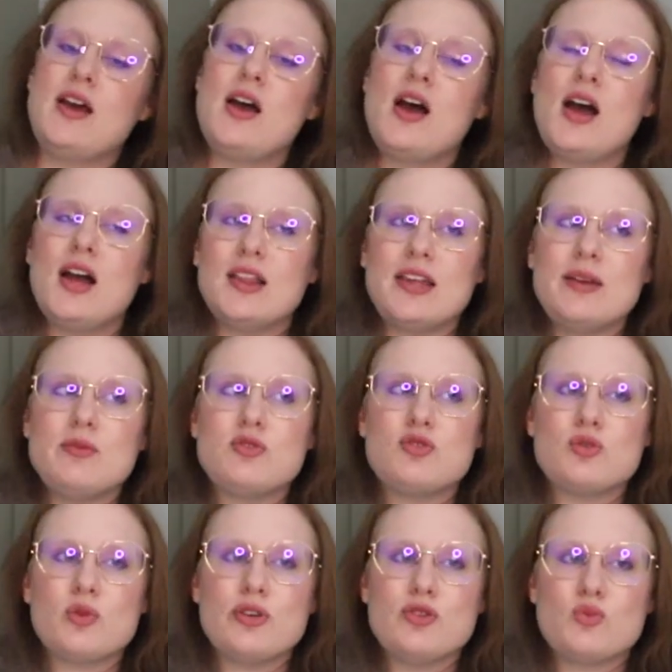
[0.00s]
I think it was
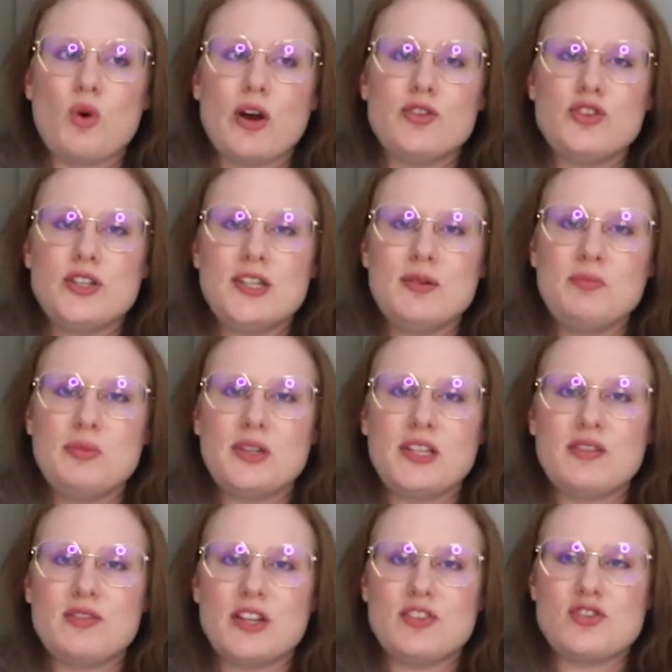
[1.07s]
George Washington
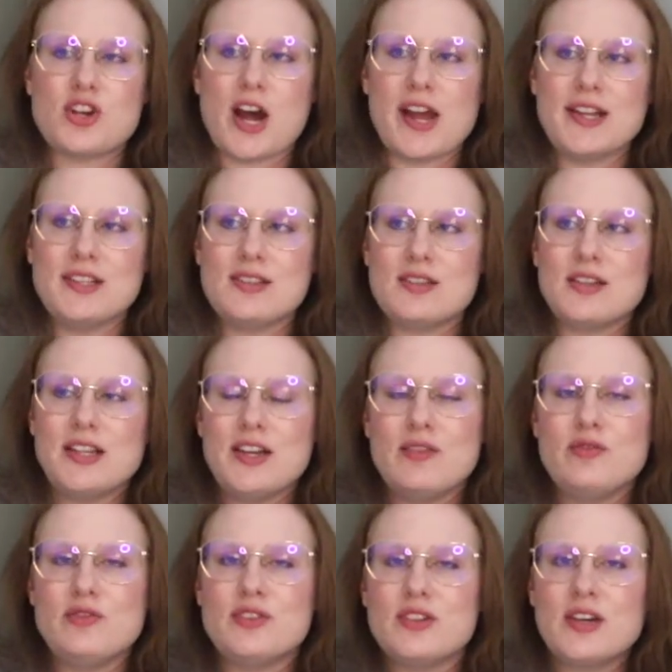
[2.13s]
believed that giants
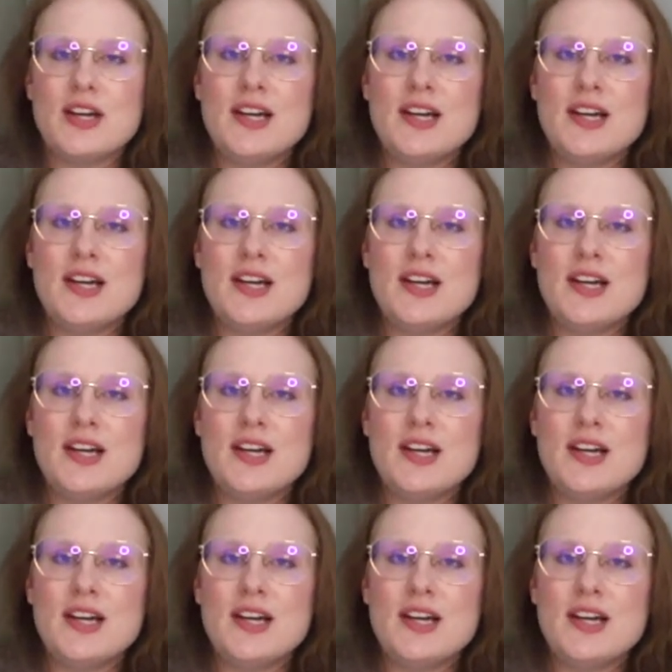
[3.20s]
lived